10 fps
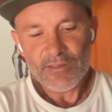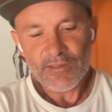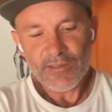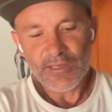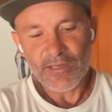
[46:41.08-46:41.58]

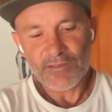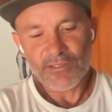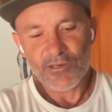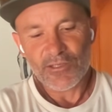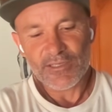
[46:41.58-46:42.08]
Yeah,
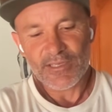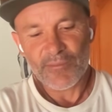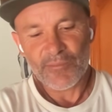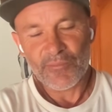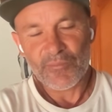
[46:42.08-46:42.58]
so it's
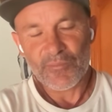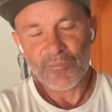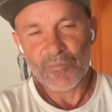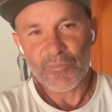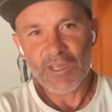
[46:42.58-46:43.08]
so
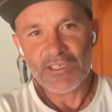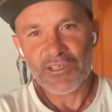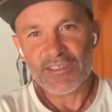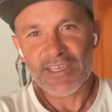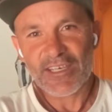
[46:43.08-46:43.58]

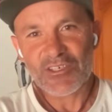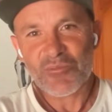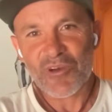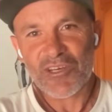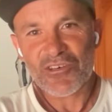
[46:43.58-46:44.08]
there's extra
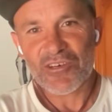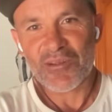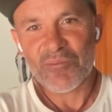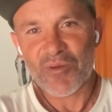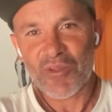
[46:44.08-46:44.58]
pressure on
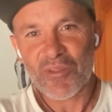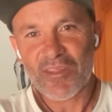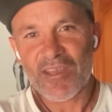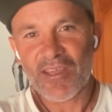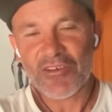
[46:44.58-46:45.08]
him.
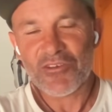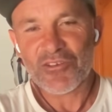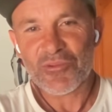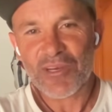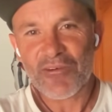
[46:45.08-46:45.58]
Birthday,
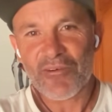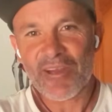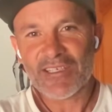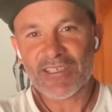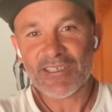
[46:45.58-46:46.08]
120
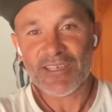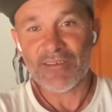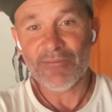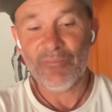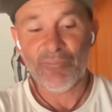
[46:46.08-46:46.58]
races,
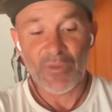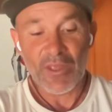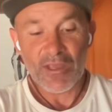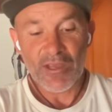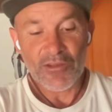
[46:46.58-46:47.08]
and
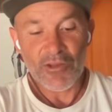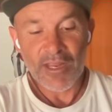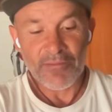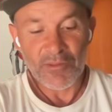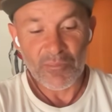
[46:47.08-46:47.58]
not
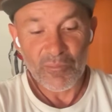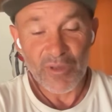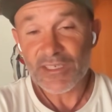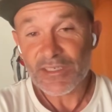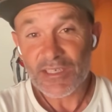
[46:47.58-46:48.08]
having the
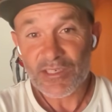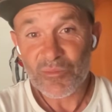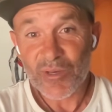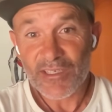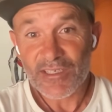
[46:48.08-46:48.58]
best season
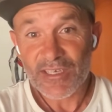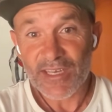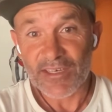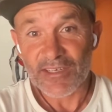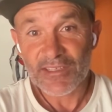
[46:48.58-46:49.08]
by his
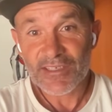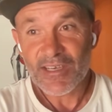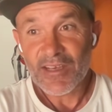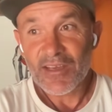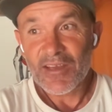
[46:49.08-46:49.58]
standards.
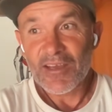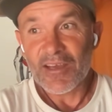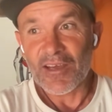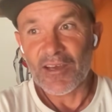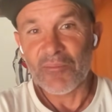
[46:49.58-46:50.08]

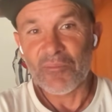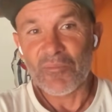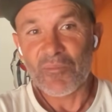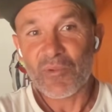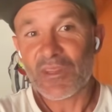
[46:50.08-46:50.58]

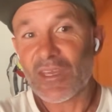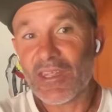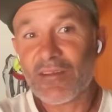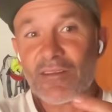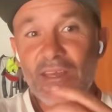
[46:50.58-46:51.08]
But
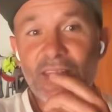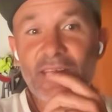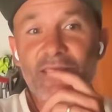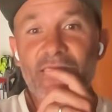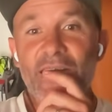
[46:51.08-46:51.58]
then
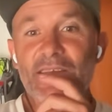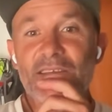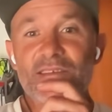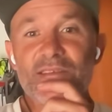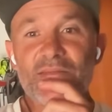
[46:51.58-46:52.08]
he like
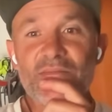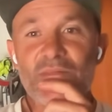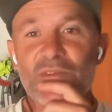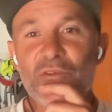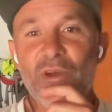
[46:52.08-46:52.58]
just
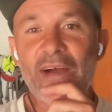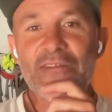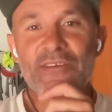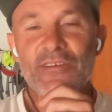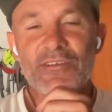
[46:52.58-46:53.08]
thrives
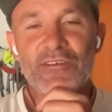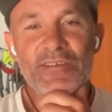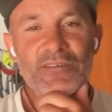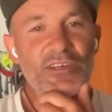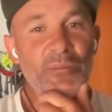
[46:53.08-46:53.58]
on it because
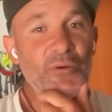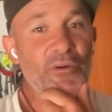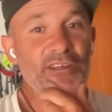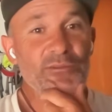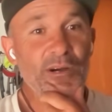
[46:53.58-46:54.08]
at Champere
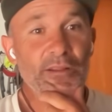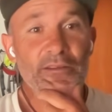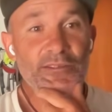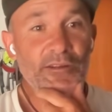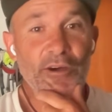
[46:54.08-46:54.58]
as well, there
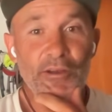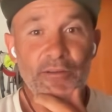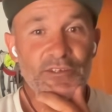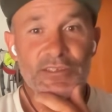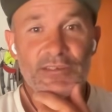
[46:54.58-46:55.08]
was a lot of
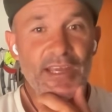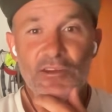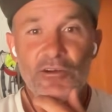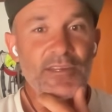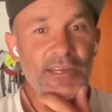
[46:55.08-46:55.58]
just Danny Hart, and